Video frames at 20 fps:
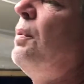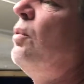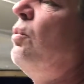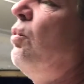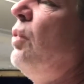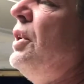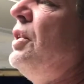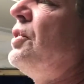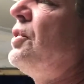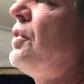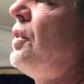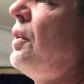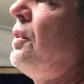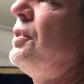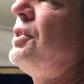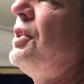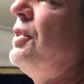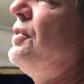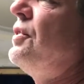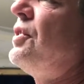were
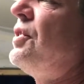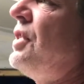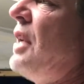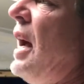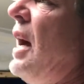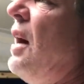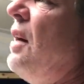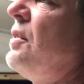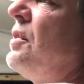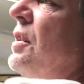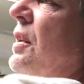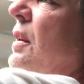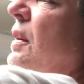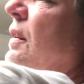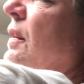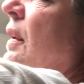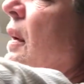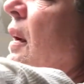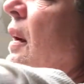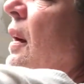researching stouts,
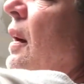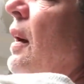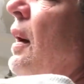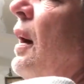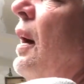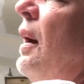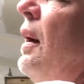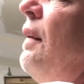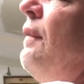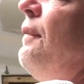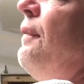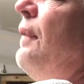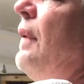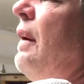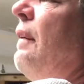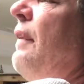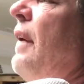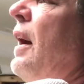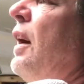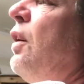and
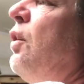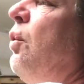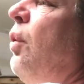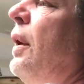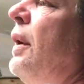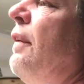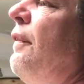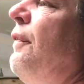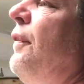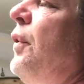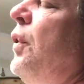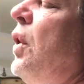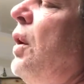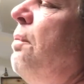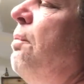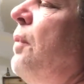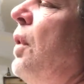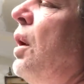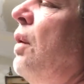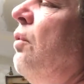I've had quite a few of
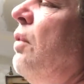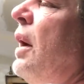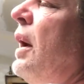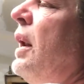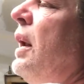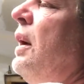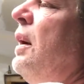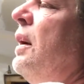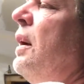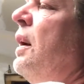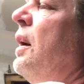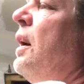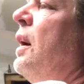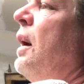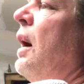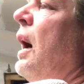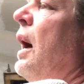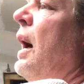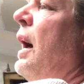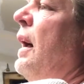them already,
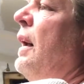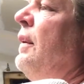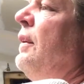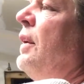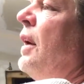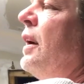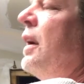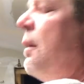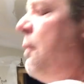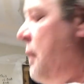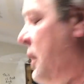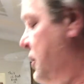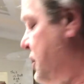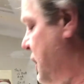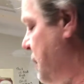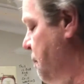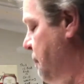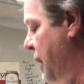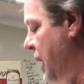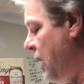and none of them is
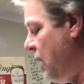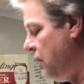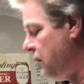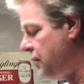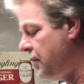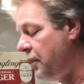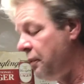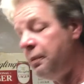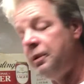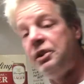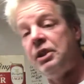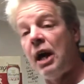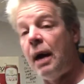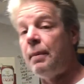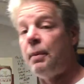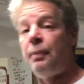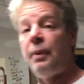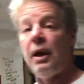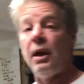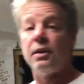compared to the
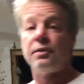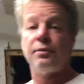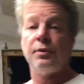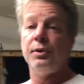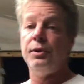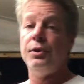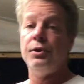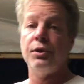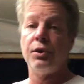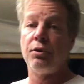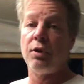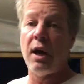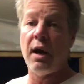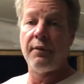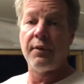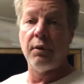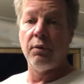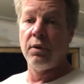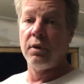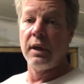pajama pants for Union
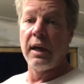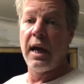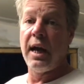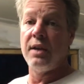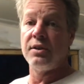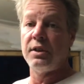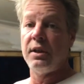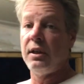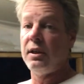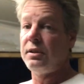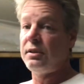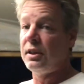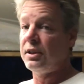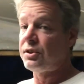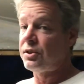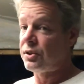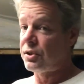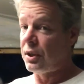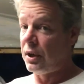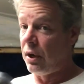Craft. It really hasn't.
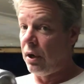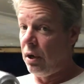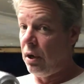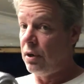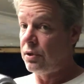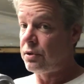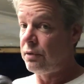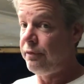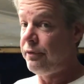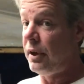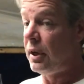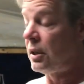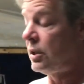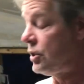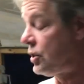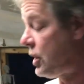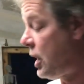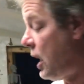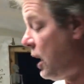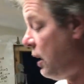This is an awesome fucking
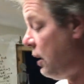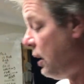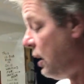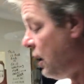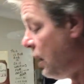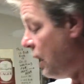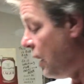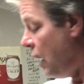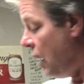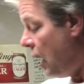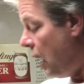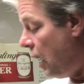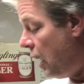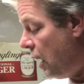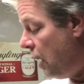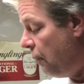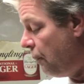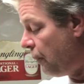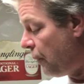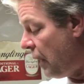stout.
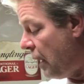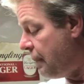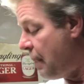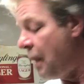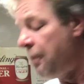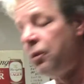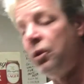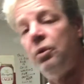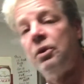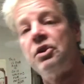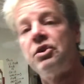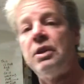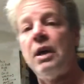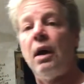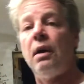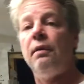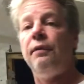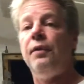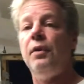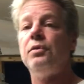Am I brewing a
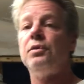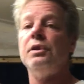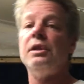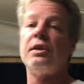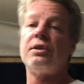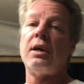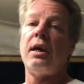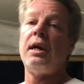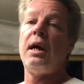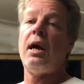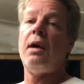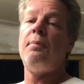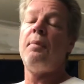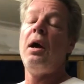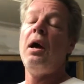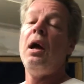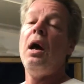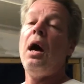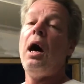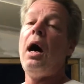stout in the future? Yes, I
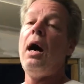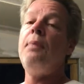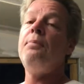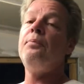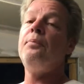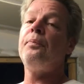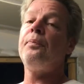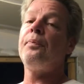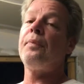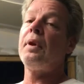am.